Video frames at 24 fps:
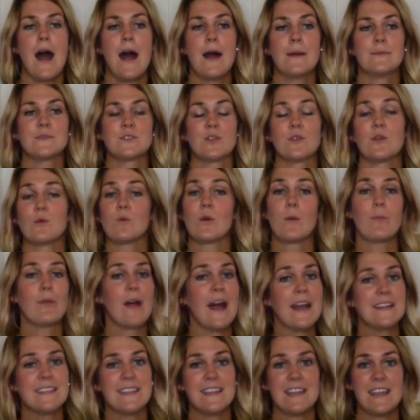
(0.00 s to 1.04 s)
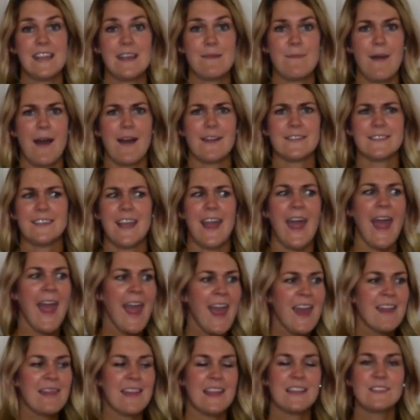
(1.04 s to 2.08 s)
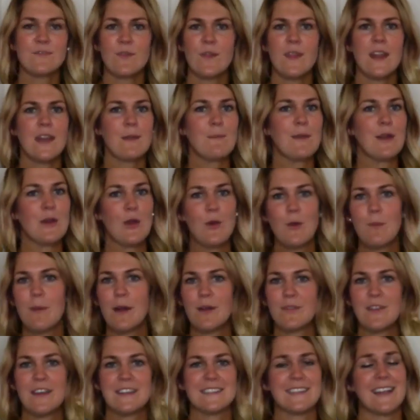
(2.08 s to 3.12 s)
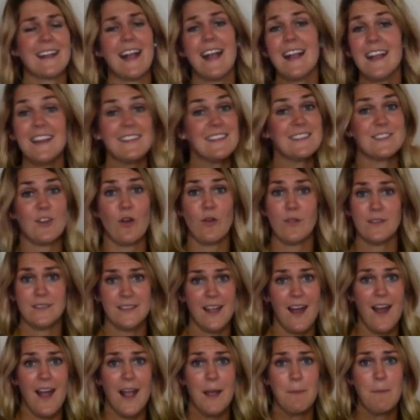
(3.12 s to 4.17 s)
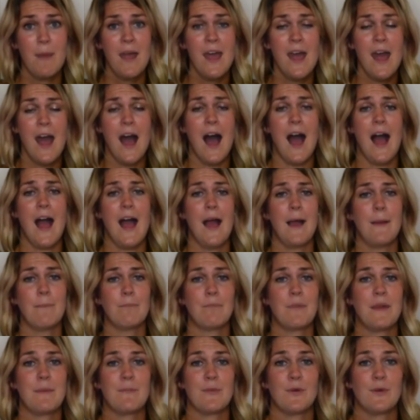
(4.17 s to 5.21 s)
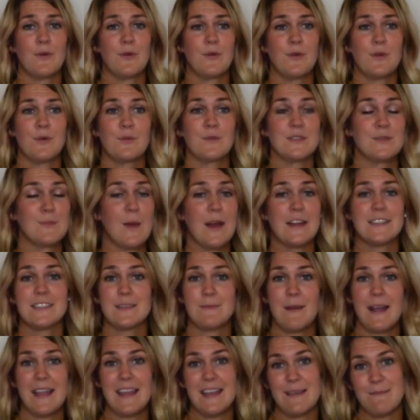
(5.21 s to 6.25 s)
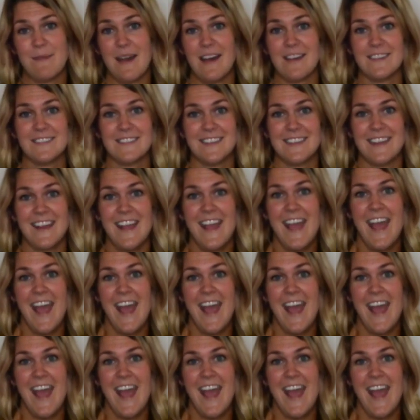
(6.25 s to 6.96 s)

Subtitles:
So they'll reply to the email and say, hey, thanks for letting me know about this. Like, I get this all the time. People who respond to my emails and